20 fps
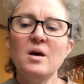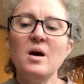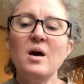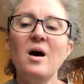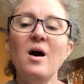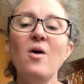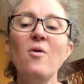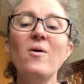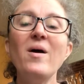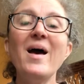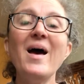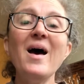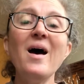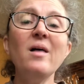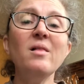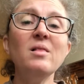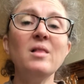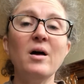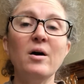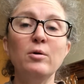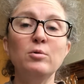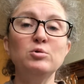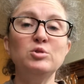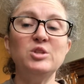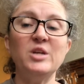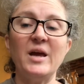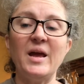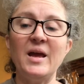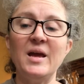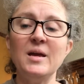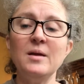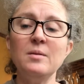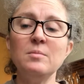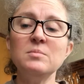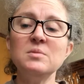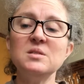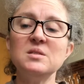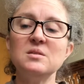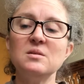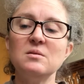"Oh, hello,
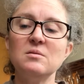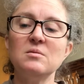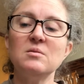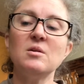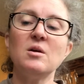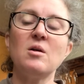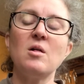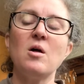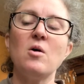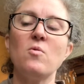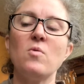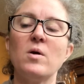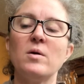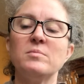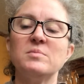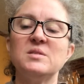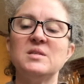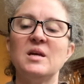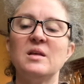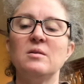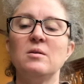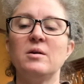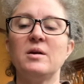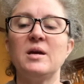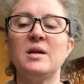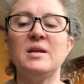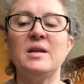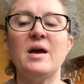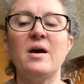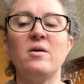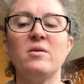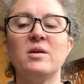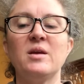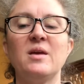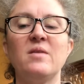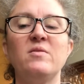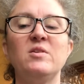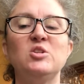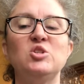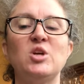James," the glowworm said, looking down and
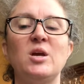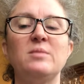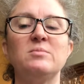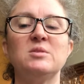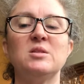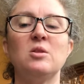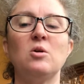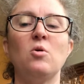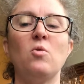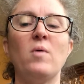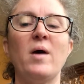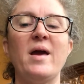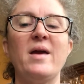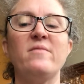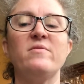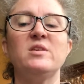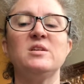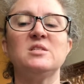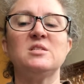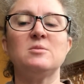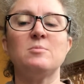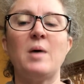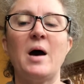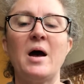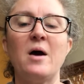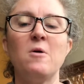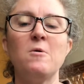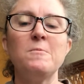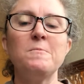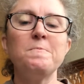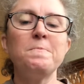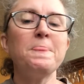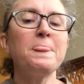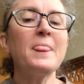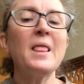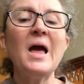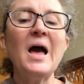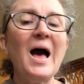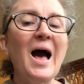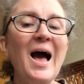giving James a little wave and a smile.
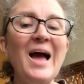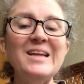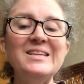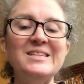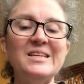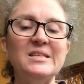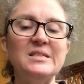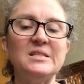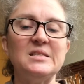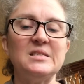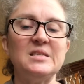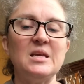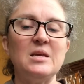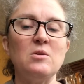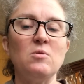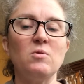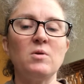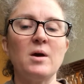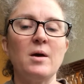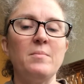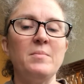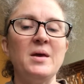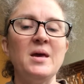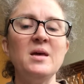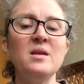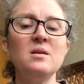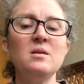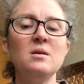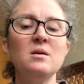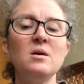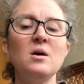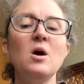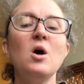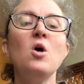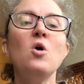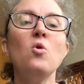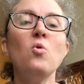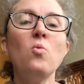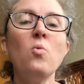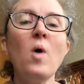"I didn't see you come in.
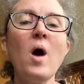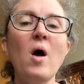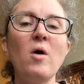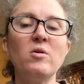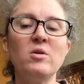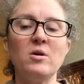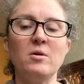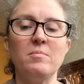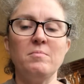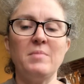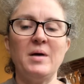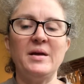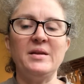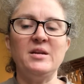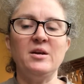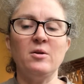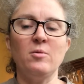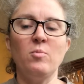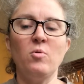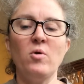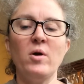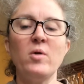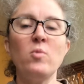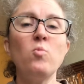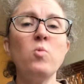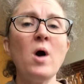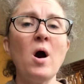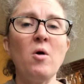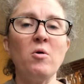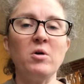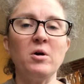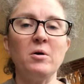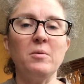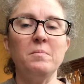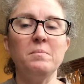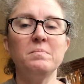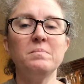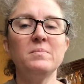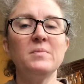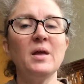Welcome, my dear boy, welcome,
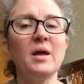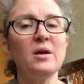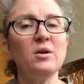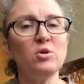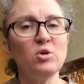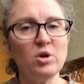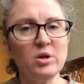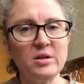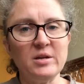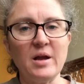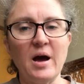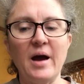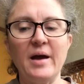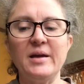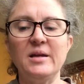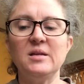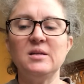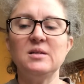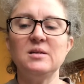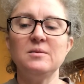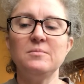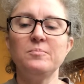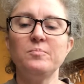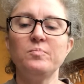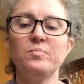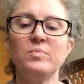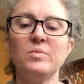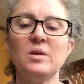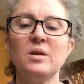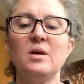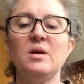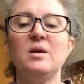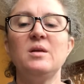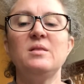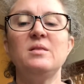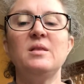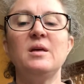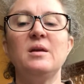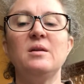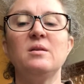and good night."
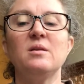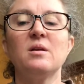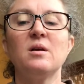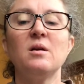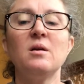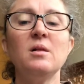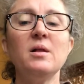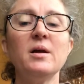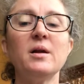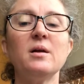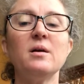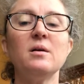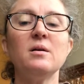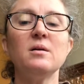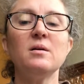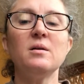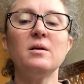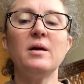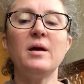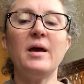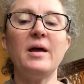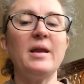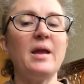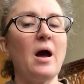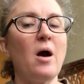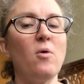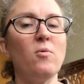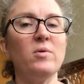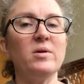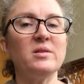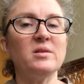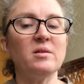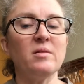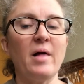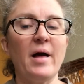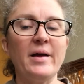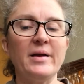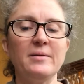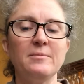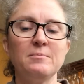Then, click, and out went the light.